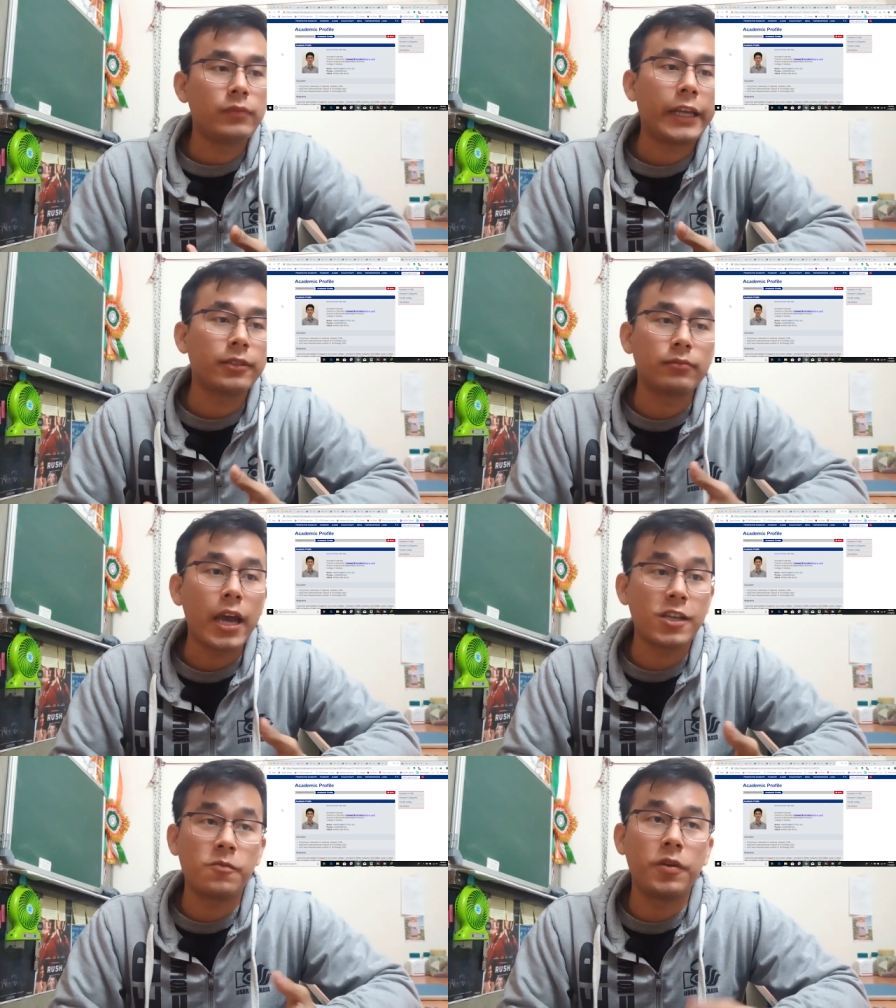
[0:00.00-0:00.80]
Like,
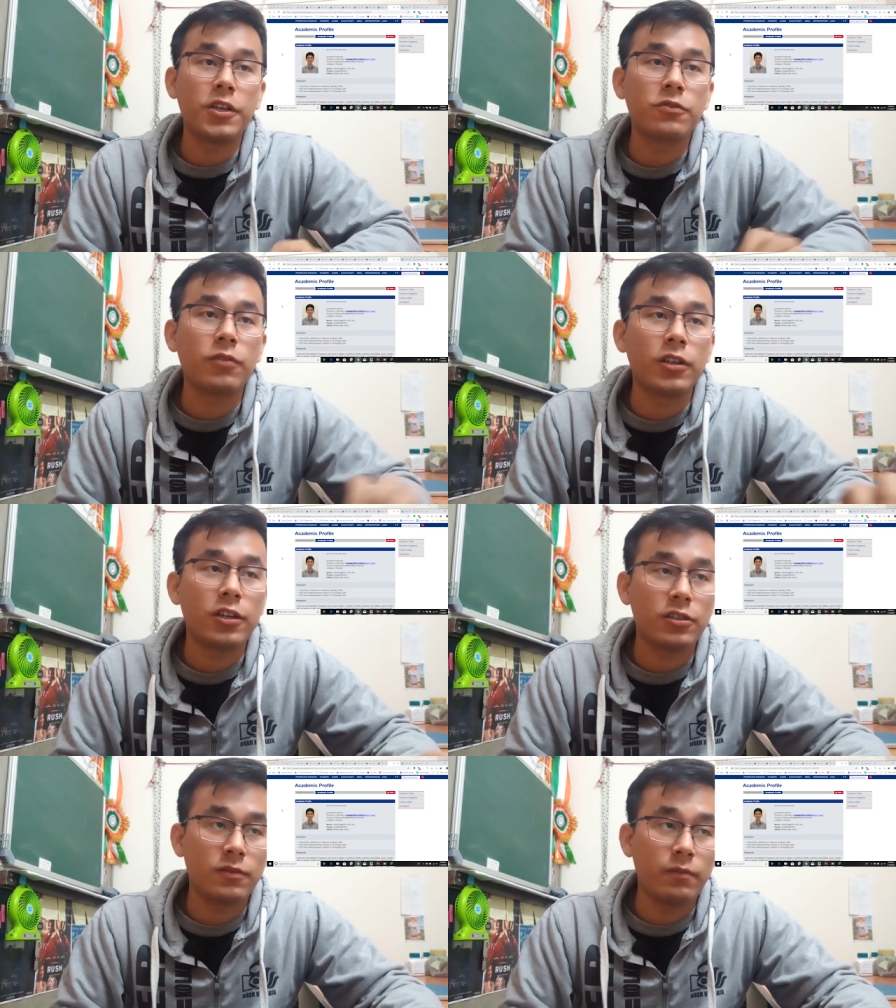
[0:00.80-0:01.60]
my experience was
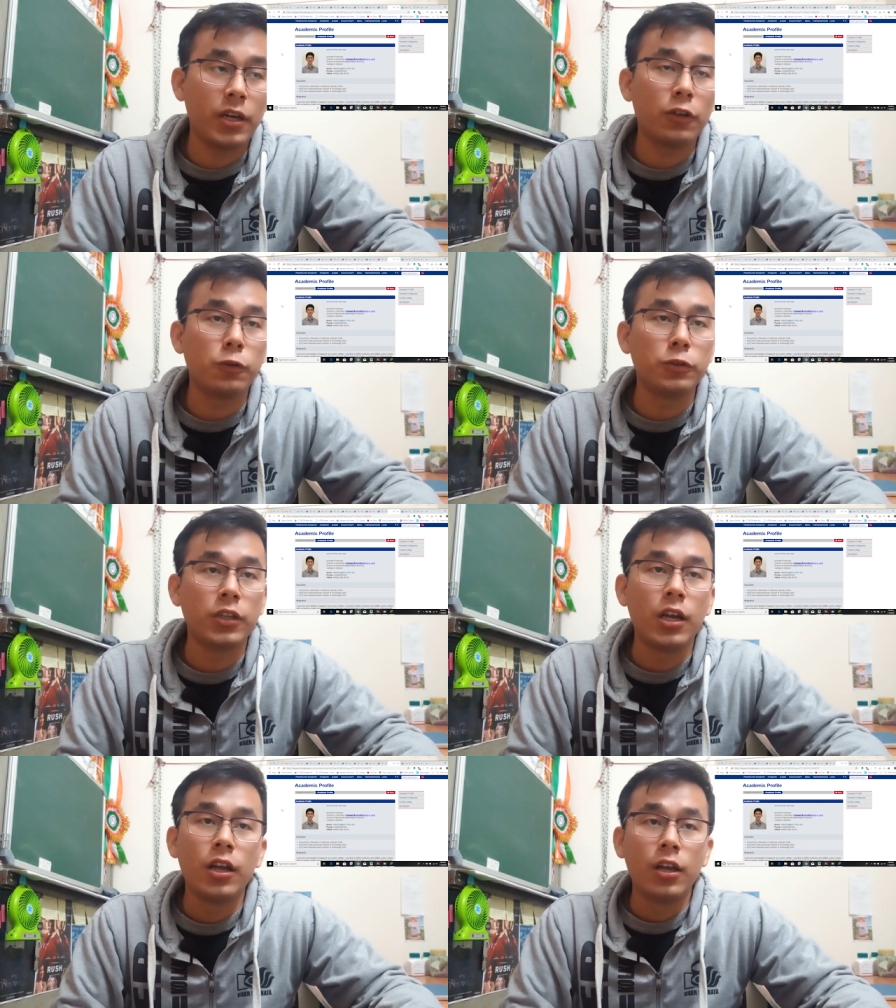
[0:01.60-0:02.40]
very
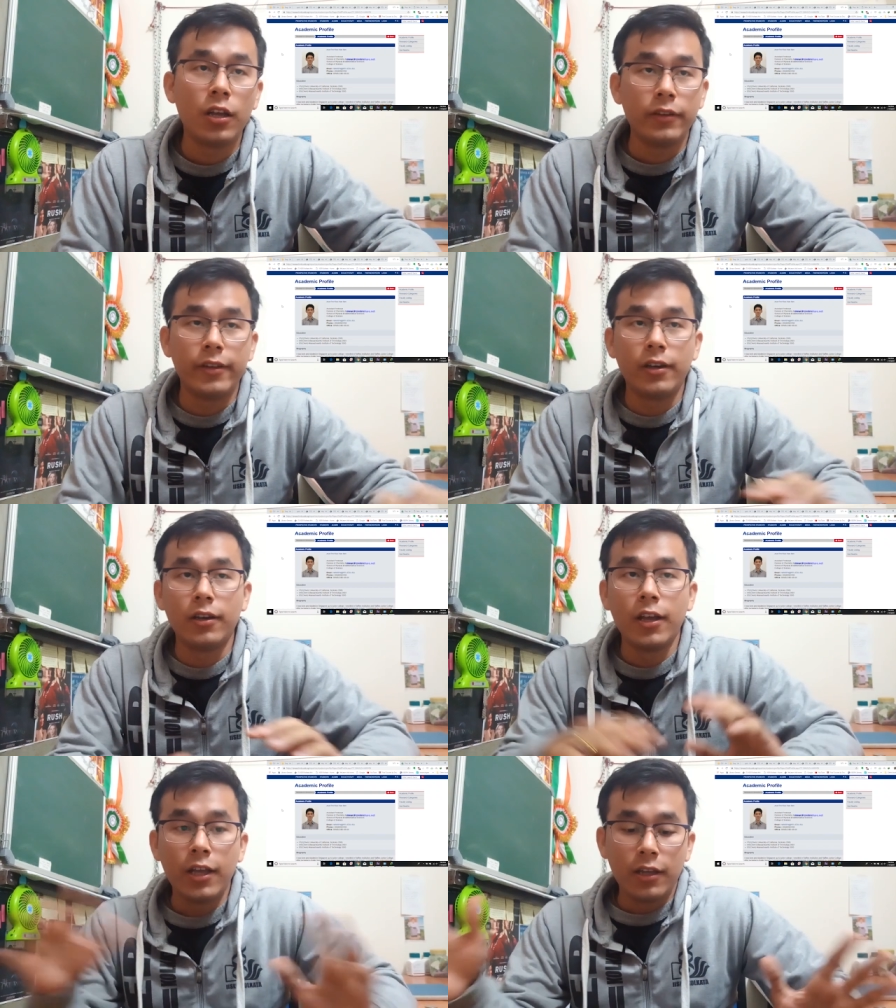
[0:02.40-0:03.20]
good.
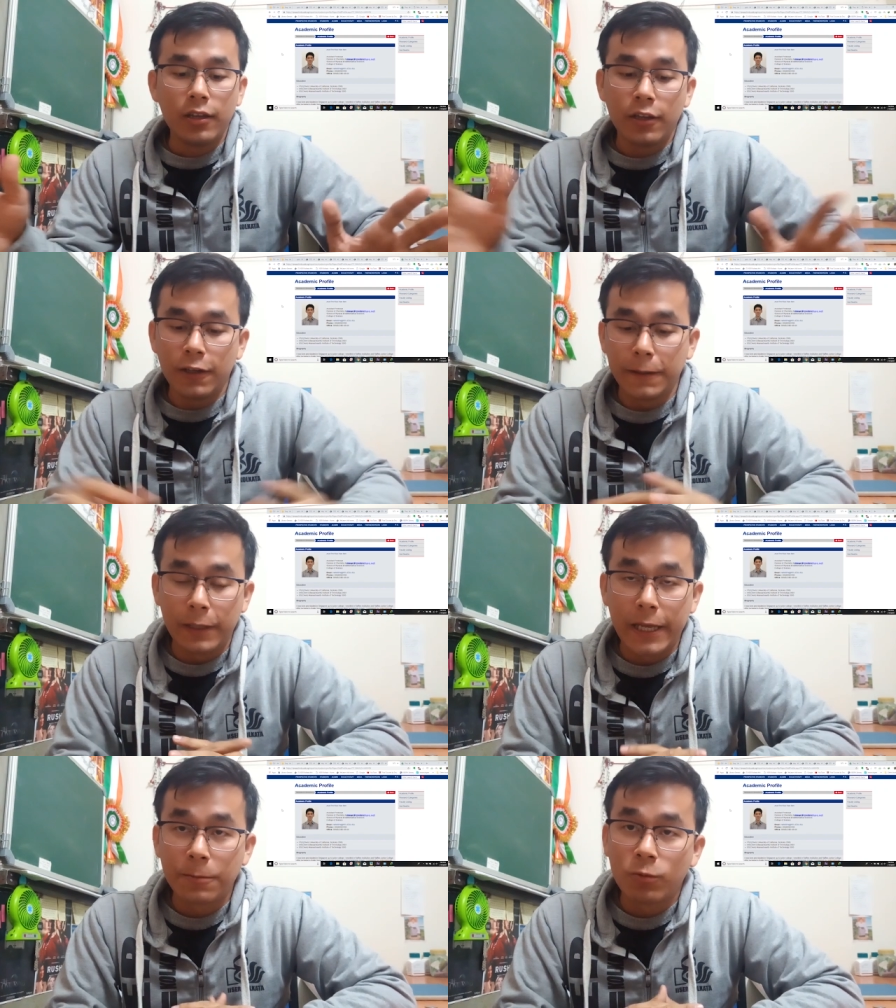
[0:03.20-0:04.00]
The
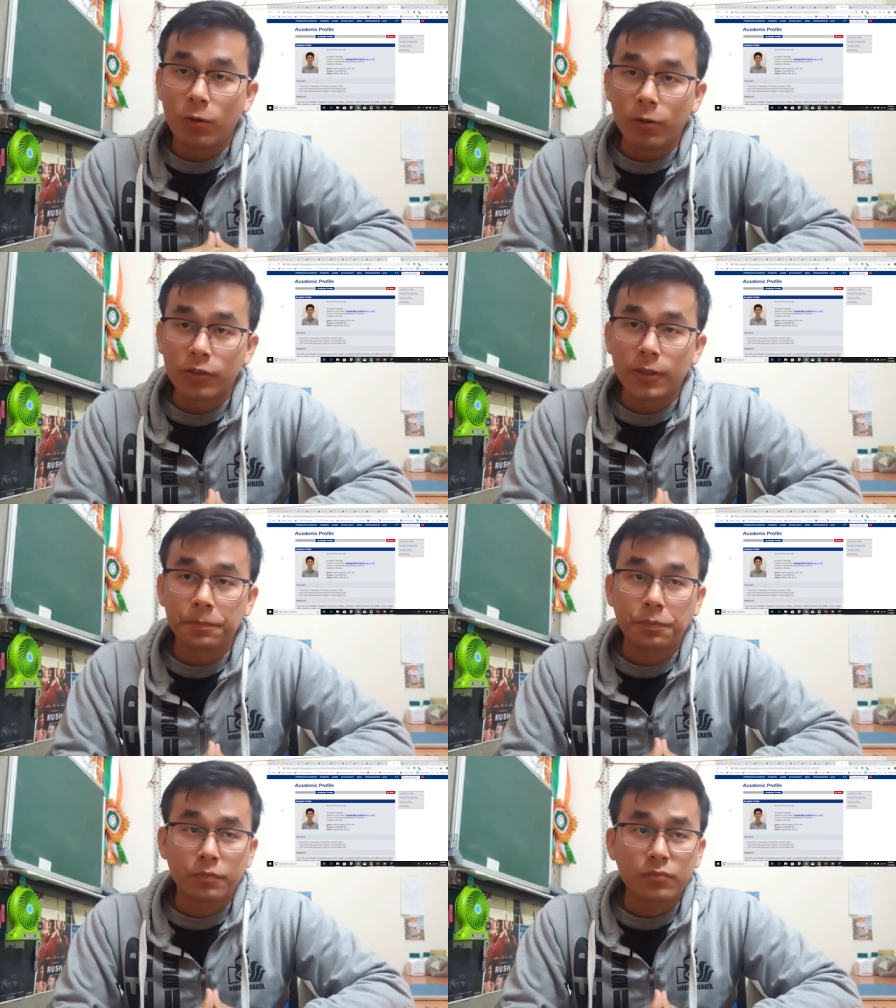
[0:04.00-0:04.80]
labs were
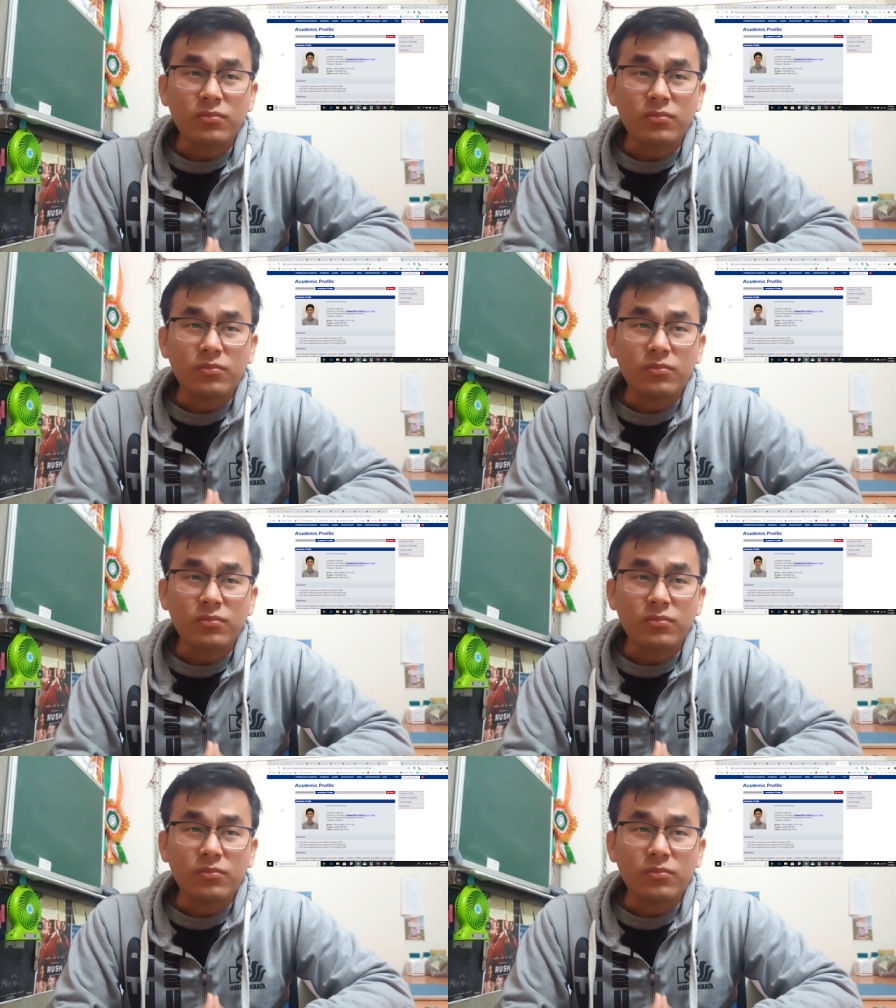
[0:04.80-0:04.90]
awesome.